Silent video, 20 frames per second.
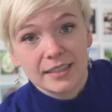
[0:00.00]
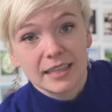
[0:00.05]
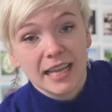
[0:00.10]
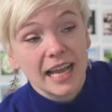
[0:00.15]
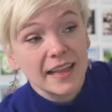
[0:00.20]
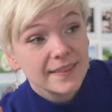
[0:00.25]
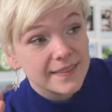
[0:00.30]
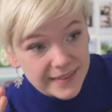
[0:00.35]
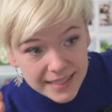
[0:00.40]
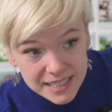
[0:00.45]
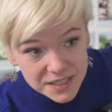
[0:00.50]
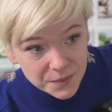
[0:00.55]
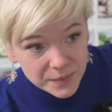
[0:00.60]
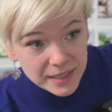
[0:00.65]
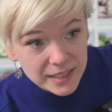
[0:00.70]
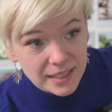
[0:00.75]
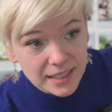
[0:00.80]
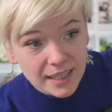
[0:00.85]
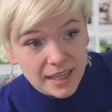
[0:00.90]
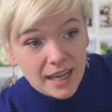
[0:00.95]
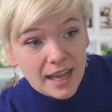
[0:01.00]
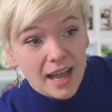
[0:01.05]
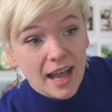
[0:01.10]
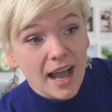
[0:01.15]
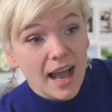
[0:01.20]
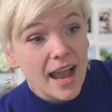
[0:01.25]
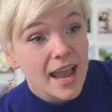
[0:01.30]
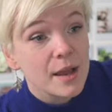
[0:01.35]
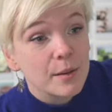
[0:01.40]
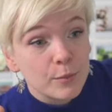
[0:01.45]
And this week,
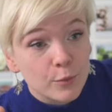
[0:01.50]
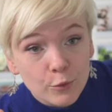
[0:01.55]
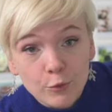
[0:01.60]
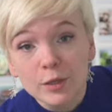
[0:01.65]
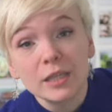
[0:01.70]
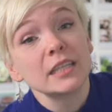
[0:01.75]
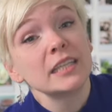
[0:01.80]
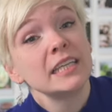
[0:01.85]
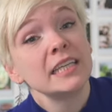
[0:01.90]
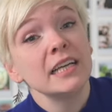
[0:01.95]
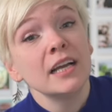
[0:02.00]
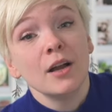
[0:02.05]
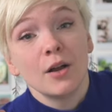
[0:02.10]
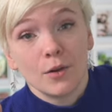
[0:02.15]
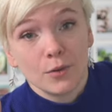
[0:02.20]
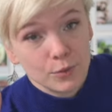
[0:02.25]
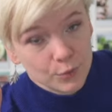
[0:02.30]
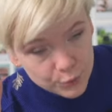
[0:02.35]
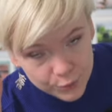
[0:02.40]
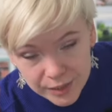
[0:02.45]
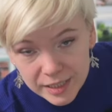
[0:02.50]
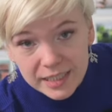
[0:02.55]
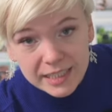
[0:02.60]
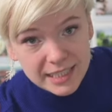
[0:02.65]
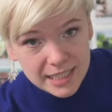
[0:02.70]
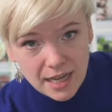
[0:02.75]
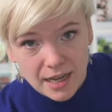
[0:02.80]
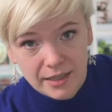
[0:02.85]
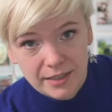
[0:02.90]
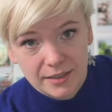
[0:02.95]
I am really, really
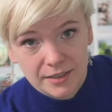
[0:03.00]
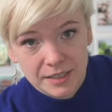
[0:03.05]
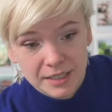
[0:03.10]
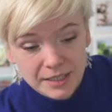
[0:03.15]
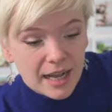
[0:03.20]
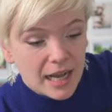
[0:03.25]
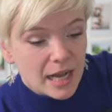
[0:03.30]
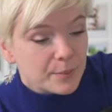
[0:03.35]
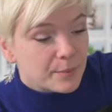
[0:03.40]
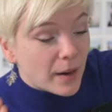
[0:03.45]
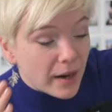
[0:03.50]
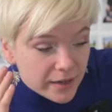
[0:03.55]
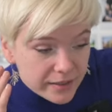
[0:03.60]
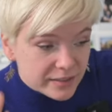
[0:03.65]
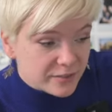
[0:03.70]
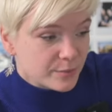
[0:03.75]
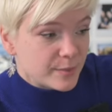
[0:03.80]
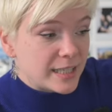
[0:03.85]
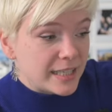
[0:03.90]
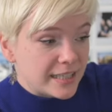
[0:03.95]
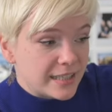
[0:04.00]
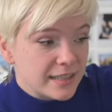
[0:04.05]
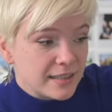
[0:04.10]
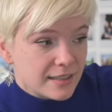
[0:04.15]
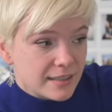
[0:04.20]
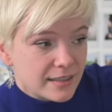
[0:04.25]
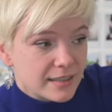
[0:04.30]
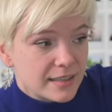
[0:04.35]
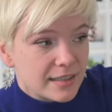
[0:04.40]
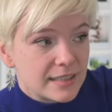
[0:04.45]
tired. A part of me
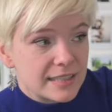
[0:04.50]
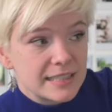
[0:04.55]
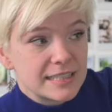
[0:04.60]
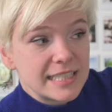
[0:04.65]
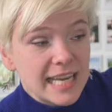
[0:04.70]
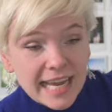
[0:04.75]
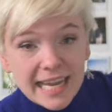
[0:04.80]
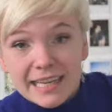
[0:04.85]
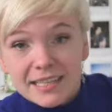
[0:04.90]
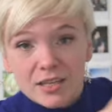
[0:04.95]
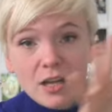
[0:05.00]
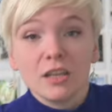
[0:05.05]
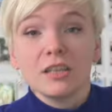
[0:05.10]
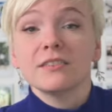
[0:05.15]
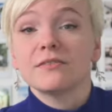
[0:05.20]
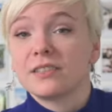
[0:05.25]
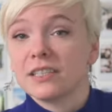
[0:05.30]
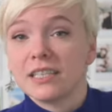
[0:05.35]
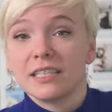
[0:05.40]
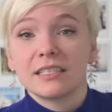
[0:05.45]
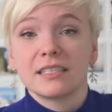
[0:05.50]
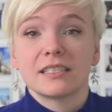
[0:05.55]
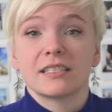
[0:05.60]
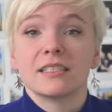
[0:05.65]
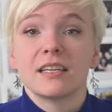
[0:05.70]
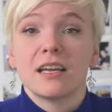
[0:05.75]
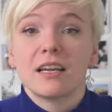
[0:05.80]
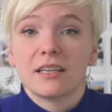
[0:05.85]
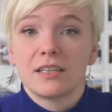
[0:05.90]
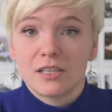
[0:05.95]
takes all of this
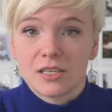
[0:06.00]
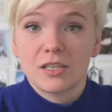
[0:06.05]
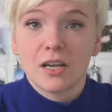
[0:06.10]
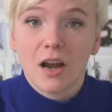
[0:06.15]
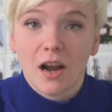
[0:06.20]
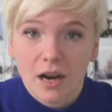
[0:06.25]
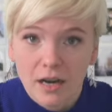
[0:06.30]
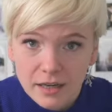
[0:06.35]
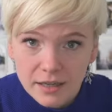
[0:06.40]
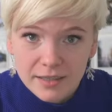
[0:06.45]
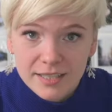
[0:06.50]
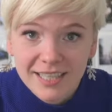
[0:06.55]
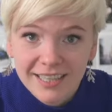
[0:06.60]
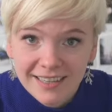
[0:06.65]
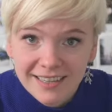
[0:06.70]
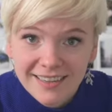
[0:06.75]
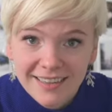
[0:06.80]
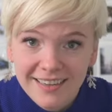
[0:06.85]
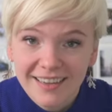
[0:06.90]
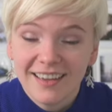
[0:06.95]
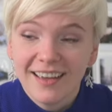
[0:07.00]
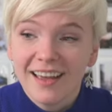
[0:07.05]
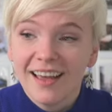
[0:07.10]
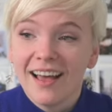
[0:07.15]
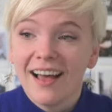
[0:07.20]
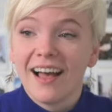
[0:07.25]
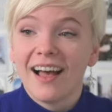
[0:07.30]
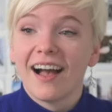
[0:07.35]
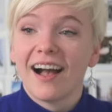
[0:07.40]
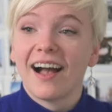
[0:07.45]
to heart.
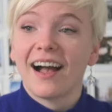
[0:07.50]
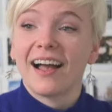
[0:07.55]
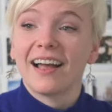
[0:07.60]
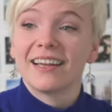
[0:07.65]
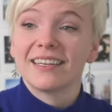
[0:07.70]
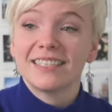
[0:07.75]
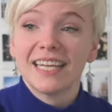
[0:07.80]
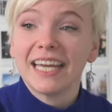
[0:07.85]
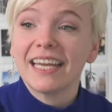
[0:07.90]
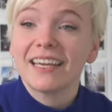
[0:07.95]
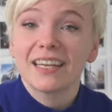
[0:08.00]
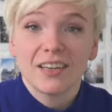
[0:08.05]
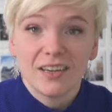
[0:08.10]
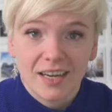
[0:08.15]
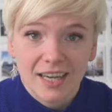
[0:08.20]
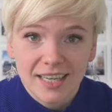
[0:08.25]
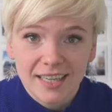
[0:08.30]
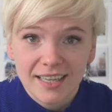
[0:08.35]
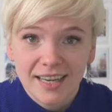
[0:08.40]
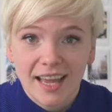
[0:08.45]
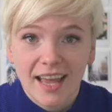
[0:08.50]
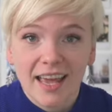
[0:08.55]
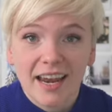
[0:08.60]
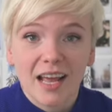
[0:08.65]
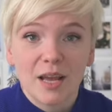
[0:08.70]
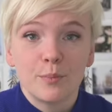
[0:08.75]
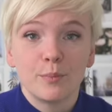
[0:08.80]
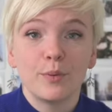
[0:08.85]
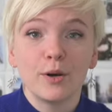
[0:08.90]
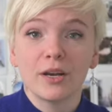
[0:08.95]
I take it on, and
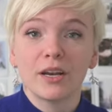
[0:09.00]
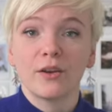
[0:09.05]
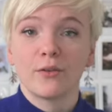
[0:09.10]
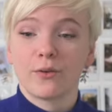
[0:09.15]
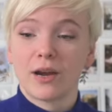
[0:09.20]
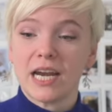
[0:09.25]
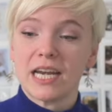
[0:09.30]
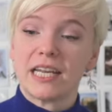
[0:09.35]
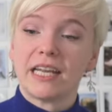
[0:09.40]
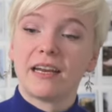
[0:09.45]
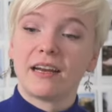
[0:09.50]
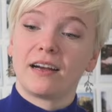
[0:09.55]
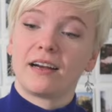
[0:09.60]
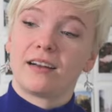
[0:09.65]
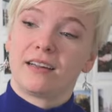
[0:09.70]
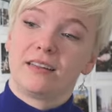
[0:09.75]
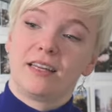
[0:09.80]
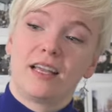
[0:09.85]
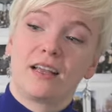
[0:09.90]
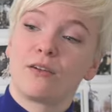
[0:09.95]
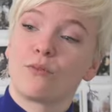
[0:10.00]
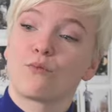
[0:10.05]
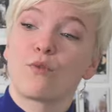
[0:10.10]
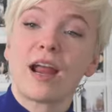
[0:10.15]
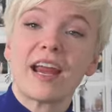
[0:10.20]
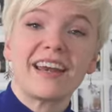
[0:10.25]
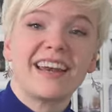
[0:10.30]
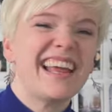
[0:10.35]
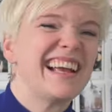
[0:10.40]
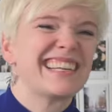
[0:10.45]
I put it right here, like
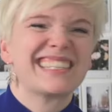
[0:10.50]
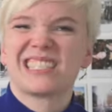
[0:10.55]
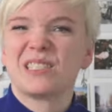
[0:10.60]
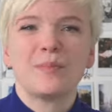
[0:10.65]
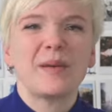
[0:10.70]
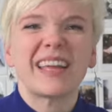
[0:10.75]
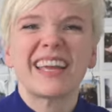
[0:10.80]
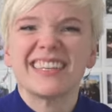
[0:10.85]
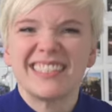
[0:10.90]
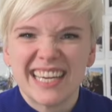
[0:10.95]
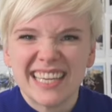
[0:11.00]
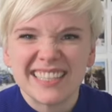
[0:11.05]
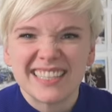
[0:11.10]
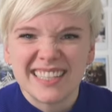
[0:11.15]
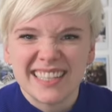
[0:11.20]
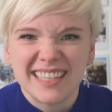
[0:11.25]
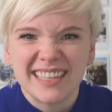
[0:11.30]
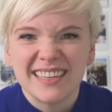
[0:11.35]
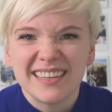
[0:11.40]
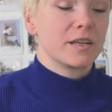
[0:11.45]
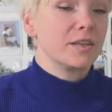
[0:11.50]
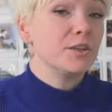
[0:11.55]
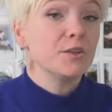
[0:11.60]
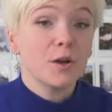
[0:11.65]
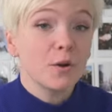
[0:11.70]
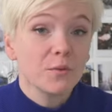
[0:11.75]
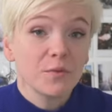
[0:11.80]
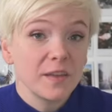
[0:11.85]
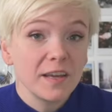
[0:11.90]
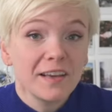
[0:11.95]
right next to my identity. You
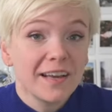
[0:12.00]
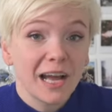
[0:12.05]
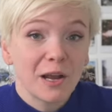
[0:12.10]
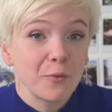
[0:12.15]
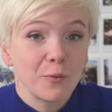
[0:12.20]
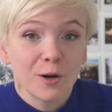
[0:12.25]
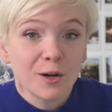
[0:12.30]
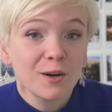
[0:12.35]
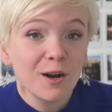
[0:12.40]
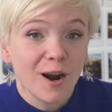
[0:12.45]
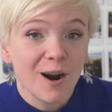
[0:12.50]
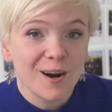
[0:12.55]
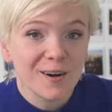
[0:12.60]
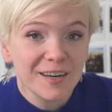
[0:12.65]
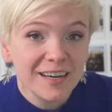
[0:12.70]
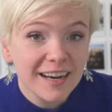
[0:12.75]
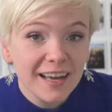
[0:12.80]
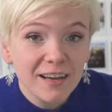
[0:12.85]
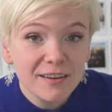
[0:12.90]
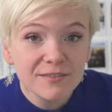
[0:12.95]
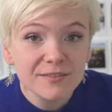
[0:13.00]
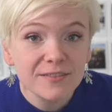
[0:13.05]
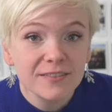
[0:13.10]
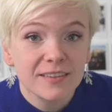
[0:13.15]
don't think I work hard enough?